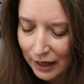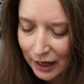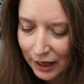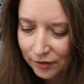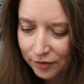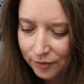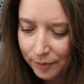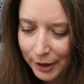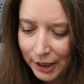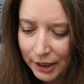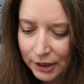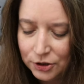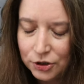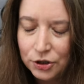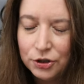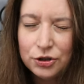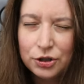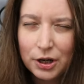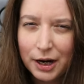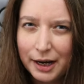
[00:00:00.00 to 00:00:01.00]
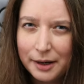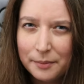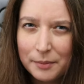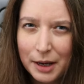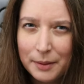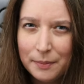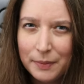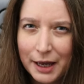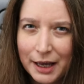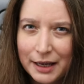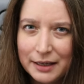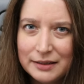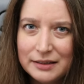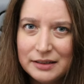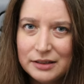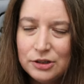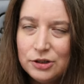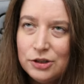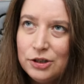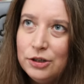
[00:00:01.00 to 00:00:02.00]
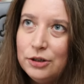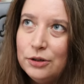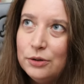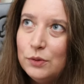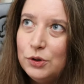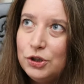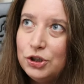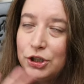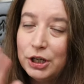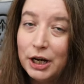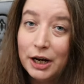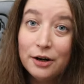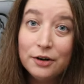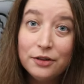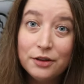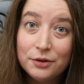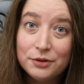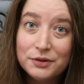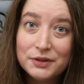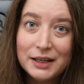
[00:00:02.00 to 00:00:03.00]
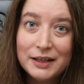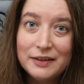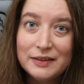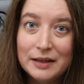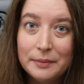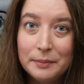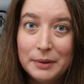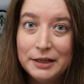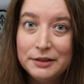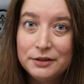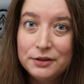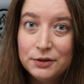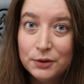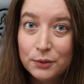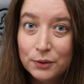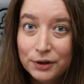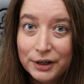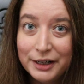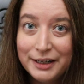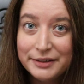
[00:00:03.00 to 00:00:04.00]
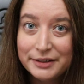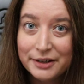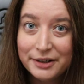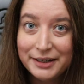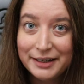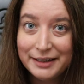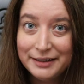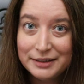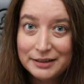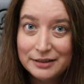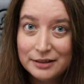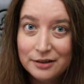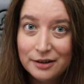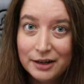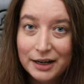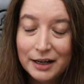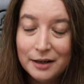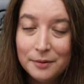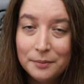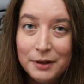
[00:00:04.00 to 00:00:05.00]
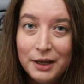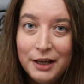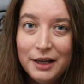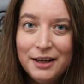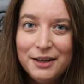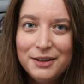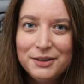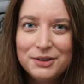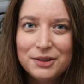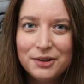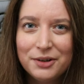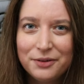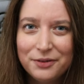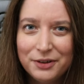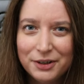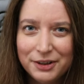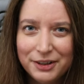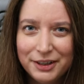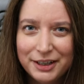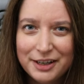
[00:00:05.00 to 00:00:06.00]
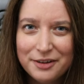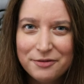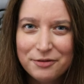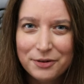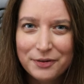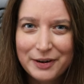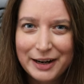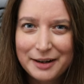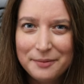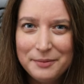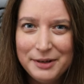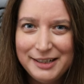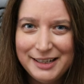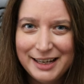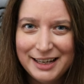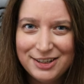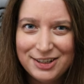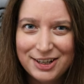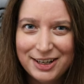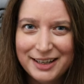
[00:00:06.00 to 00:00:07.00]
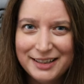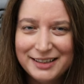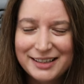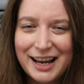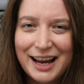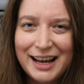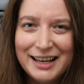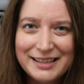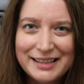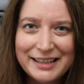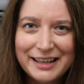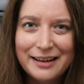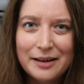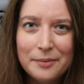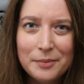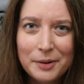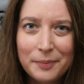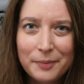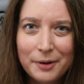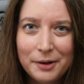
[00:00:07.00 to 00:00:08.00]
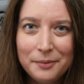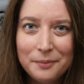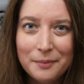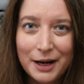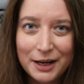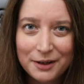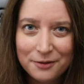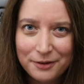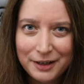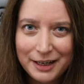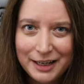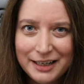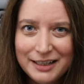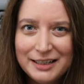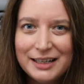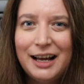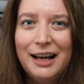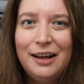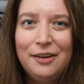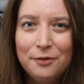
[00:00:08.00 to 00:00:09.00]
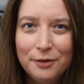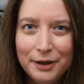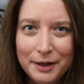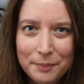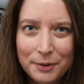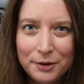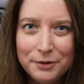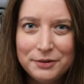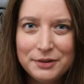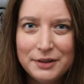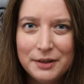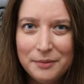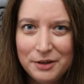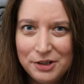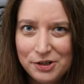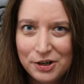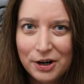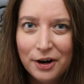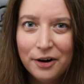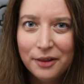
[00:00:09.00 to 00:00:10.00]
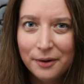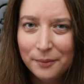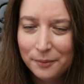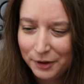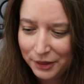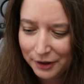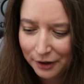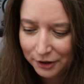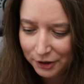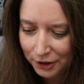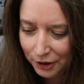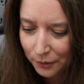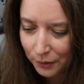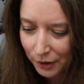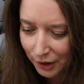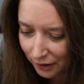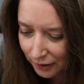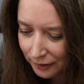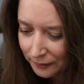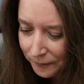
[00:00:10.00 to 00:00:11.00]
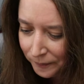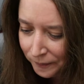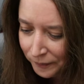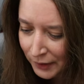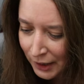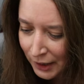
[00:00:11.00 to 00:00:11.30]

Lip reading: I've been trying my best to share those things in my stories on Instagram. So if you're looking for recommendations, as they come up on my feed, I'll repost them and share them with you all.